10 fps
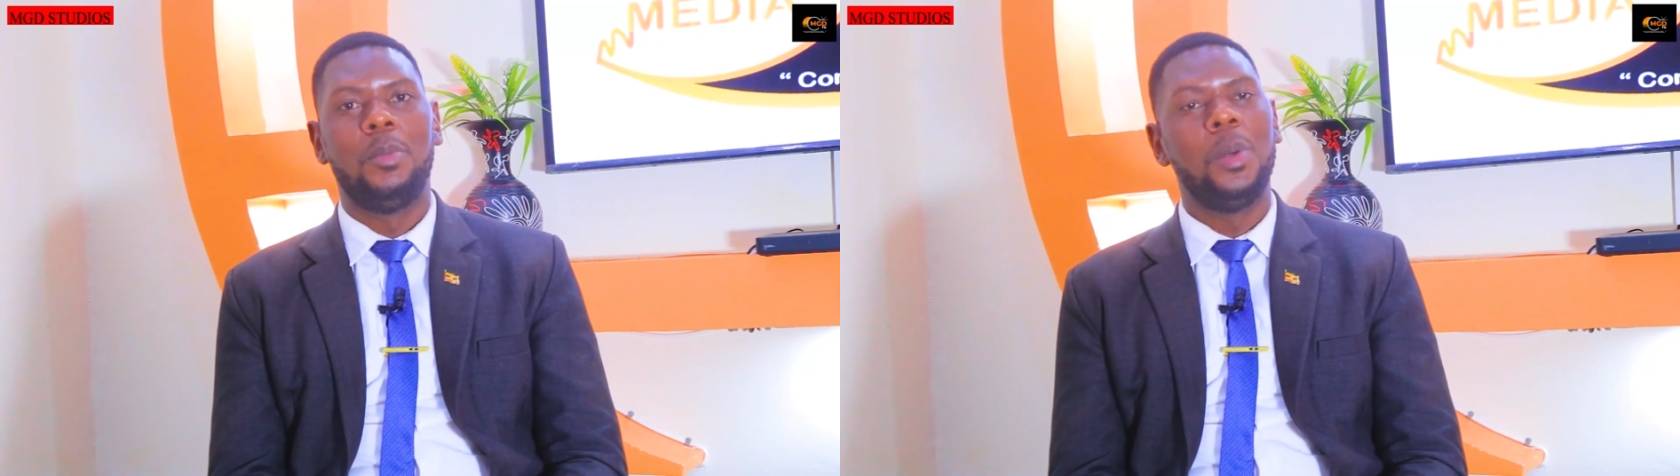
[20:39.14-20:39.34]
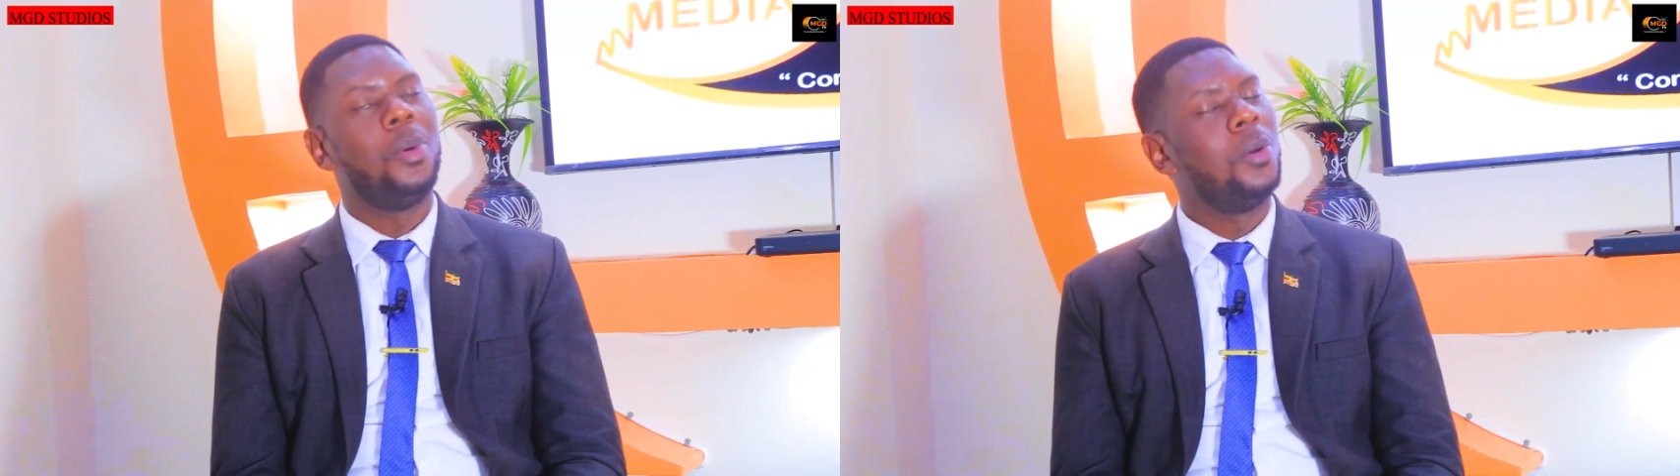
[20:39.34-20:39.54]

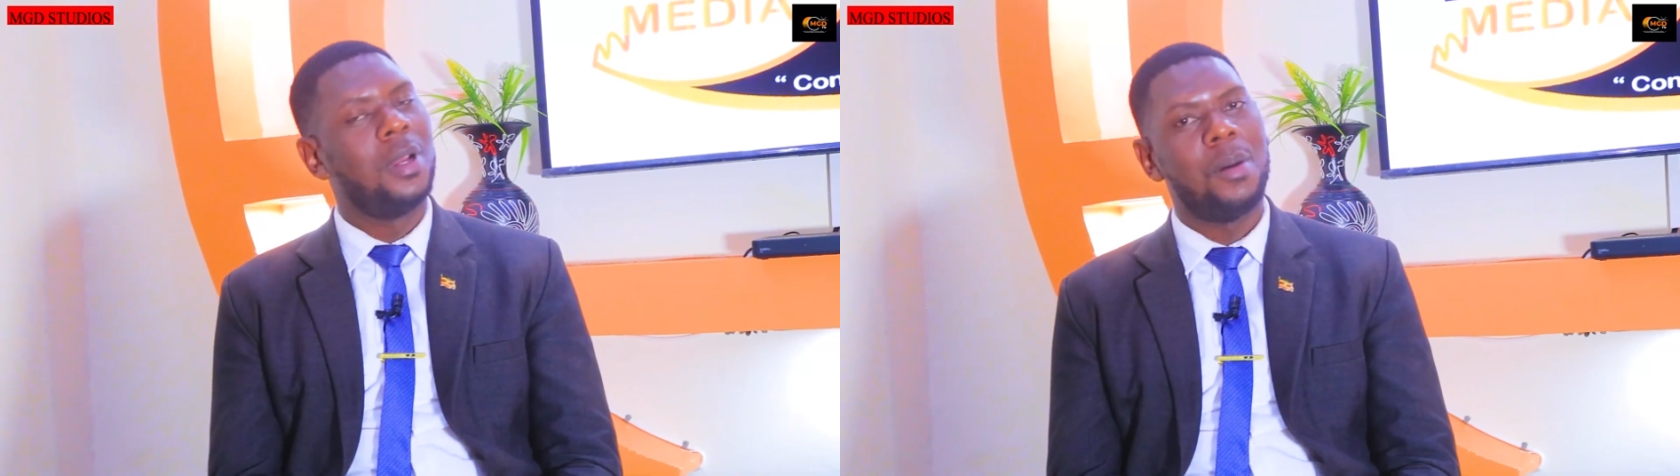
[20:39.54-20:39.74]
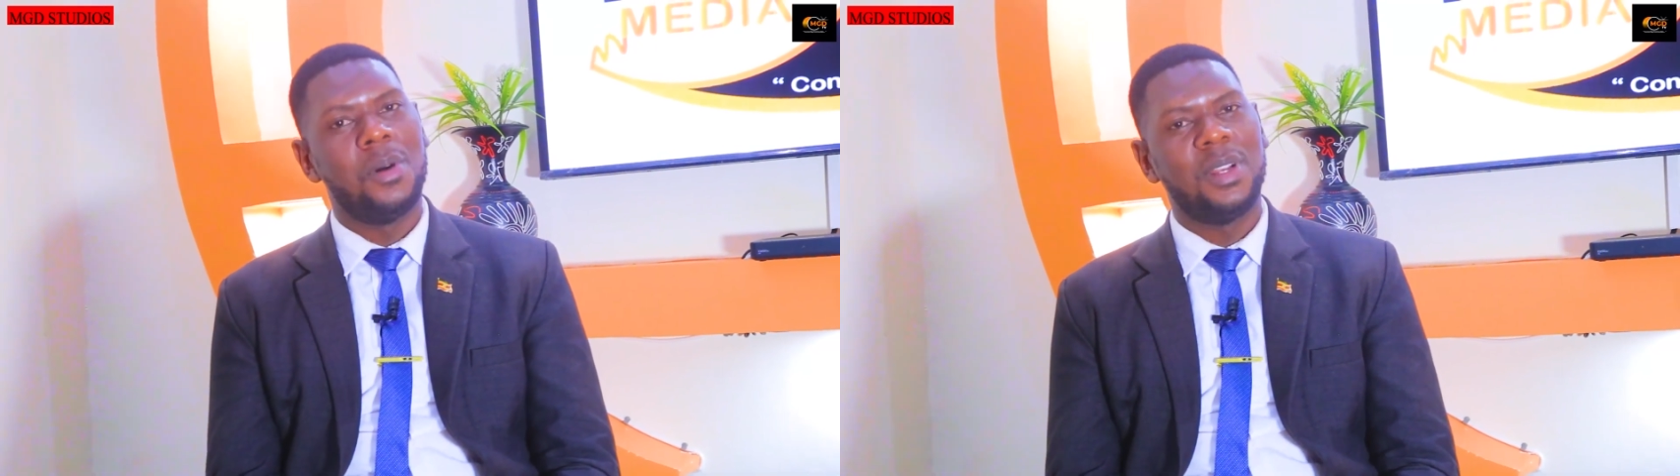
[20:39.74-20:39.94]
People
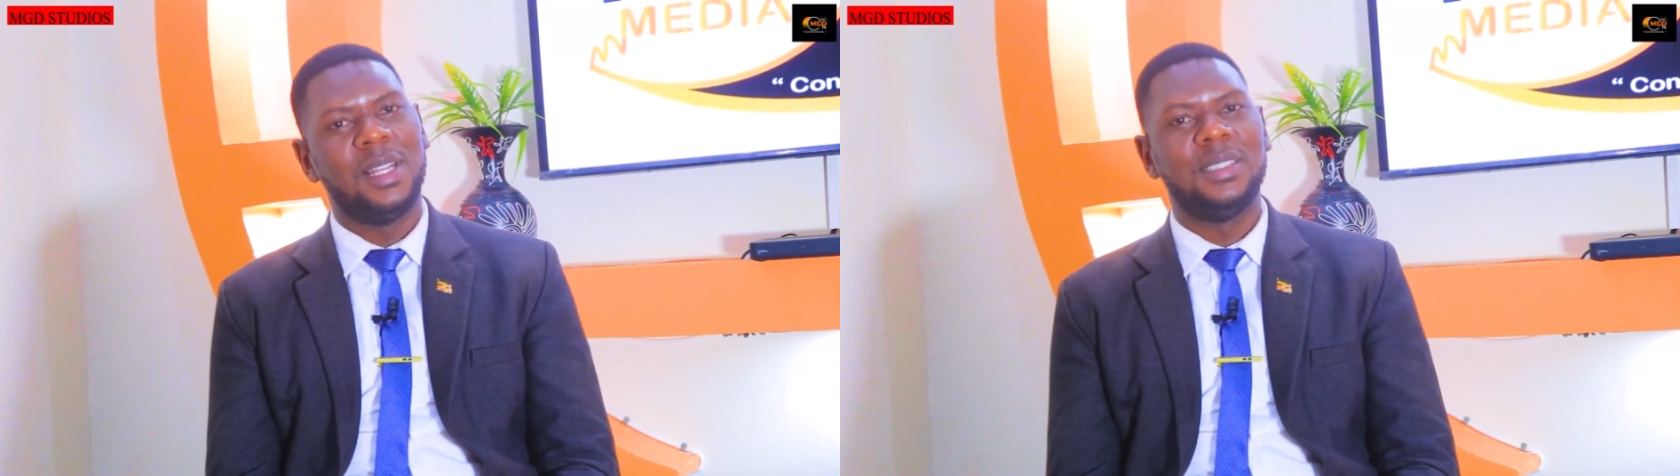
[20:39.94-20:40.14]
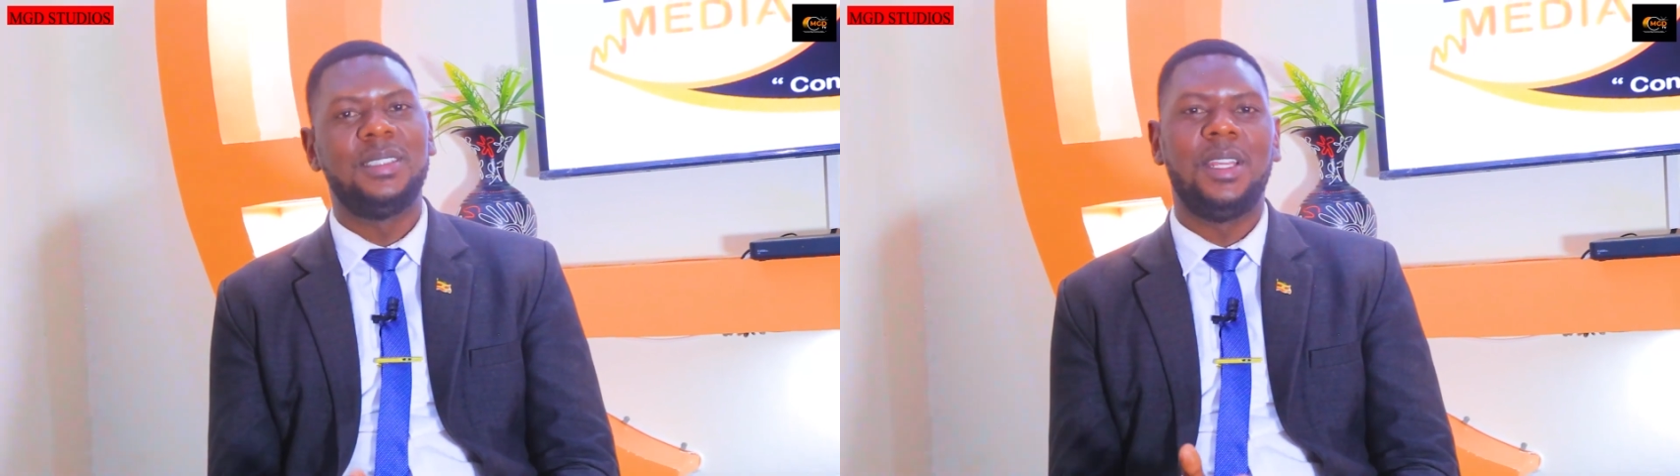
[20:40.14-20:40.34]
will come out
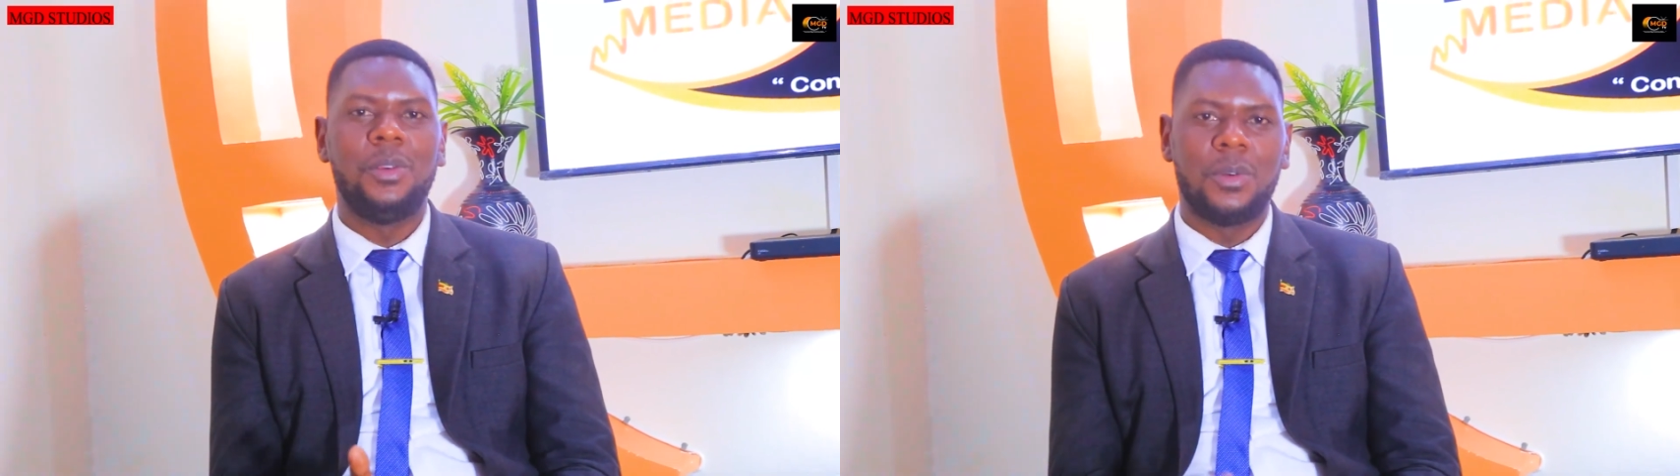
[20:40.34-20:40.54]
and say,